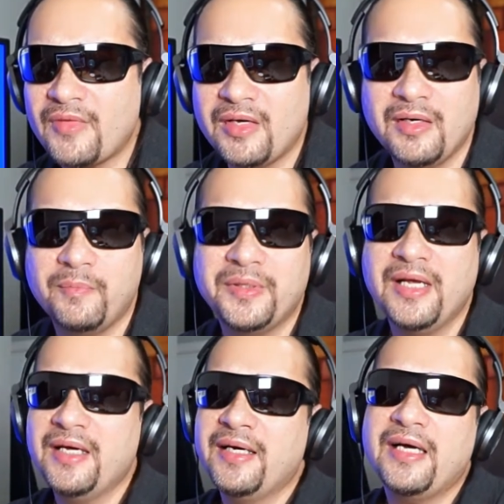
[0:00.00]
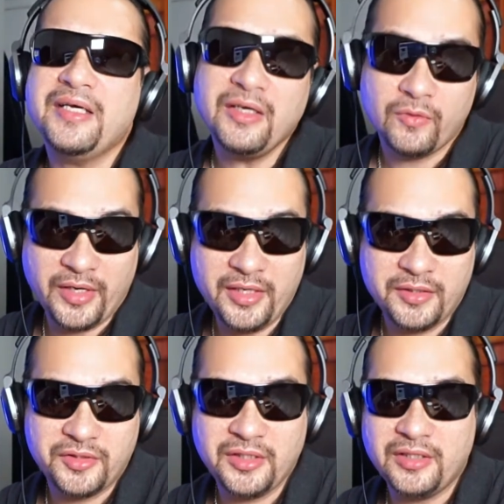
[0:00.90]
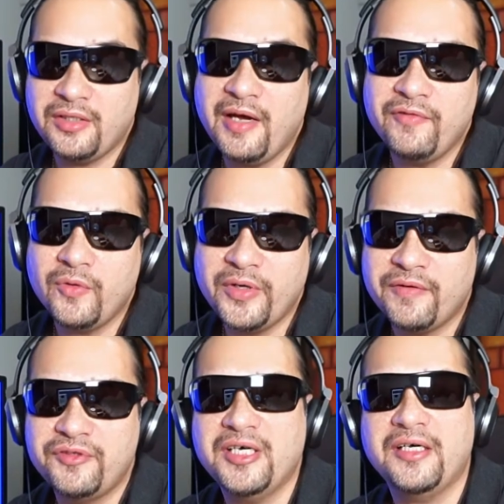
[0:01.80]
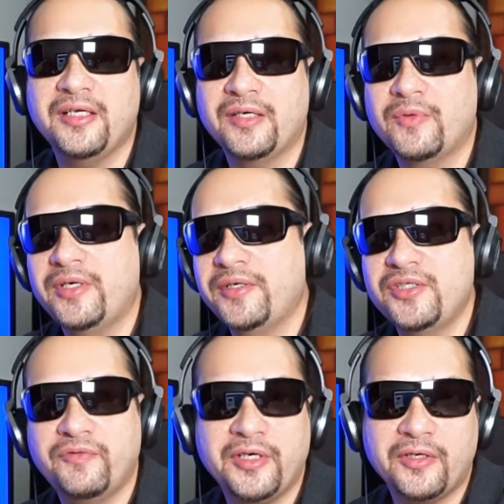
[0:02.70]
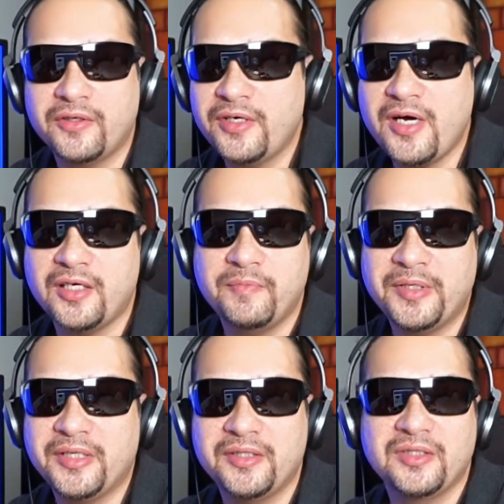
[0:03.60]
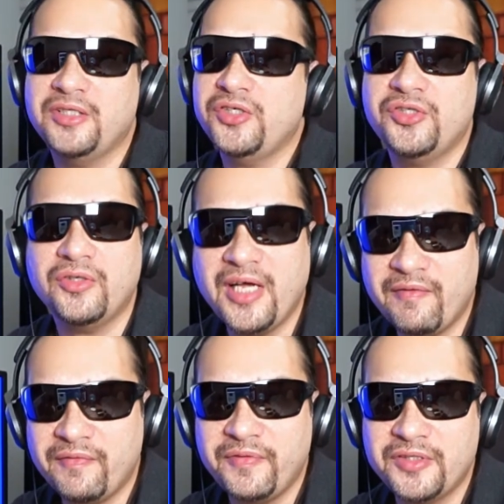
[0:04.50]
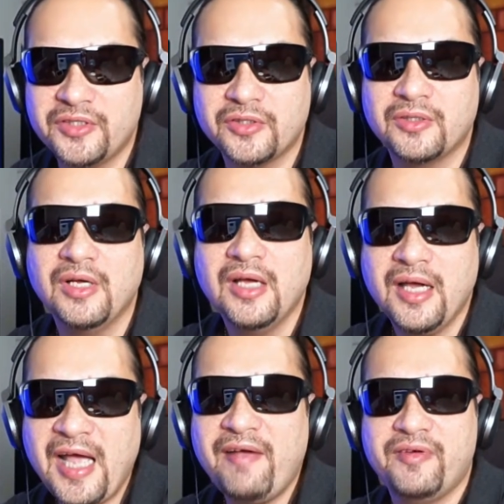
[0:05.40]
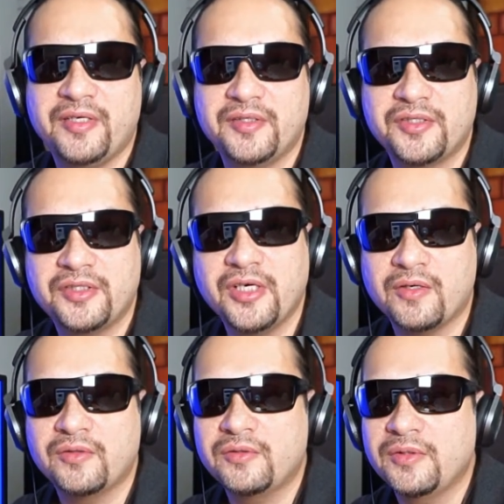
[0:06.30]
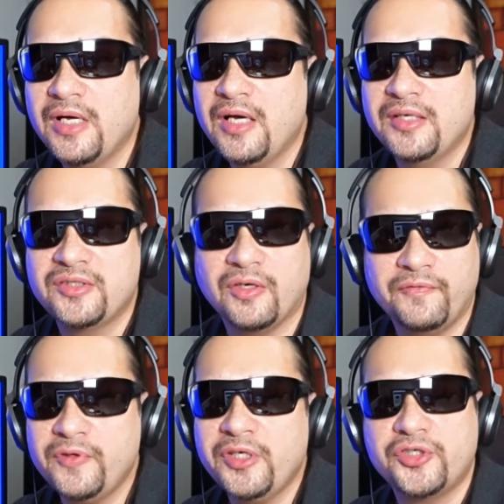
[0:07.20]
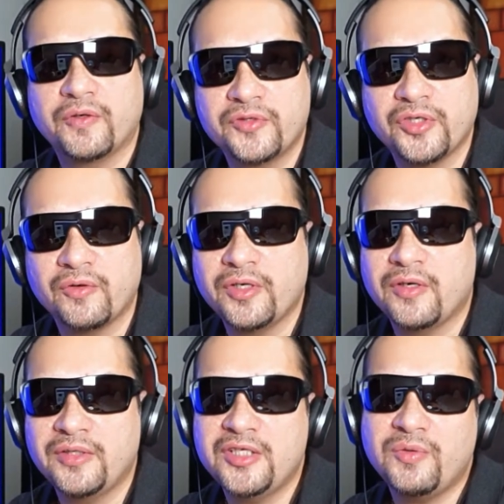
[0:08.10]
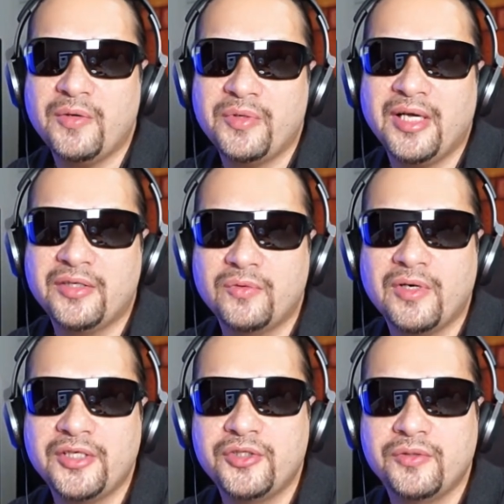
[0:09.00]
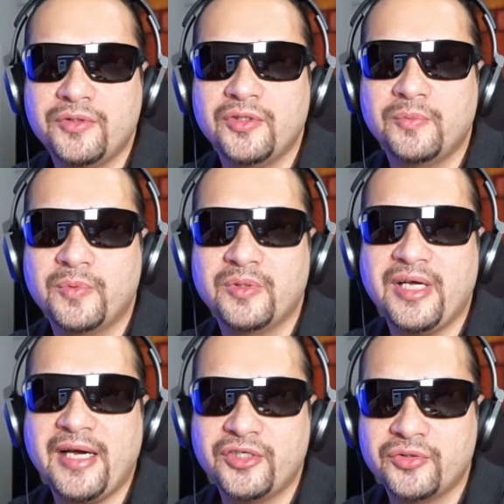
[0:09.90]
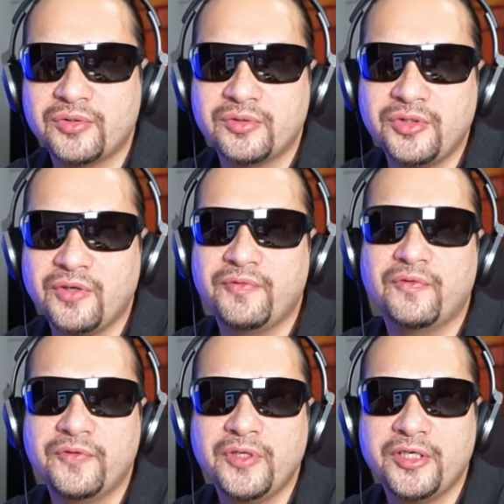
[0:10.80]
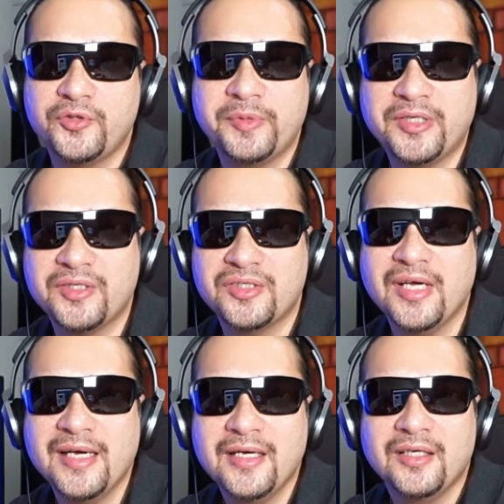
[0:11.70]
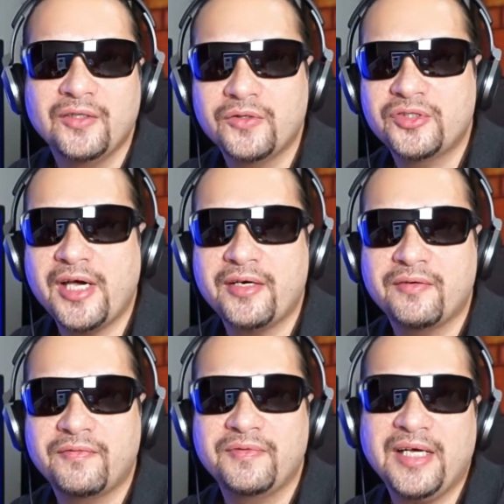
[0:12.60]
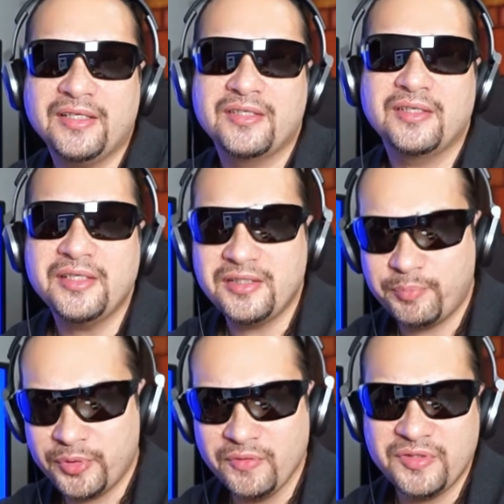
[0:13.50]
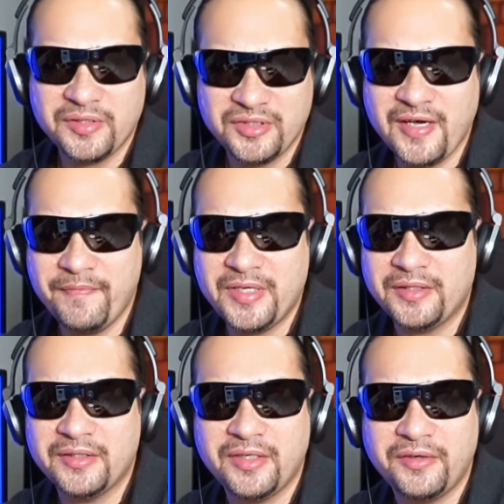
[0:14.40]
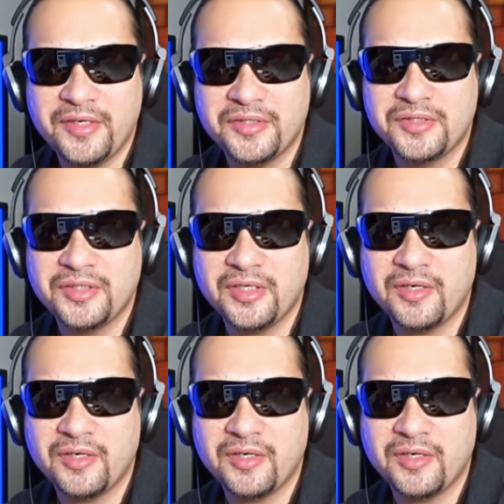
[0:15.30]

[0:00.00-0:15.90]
but either way, you see, you have no way of telling whether it's fake or not, because you just don't have a physical evidence, a footage or so. That's why we like to watch YouTube with the actual UFO footage, because that at least proves us something, that there is,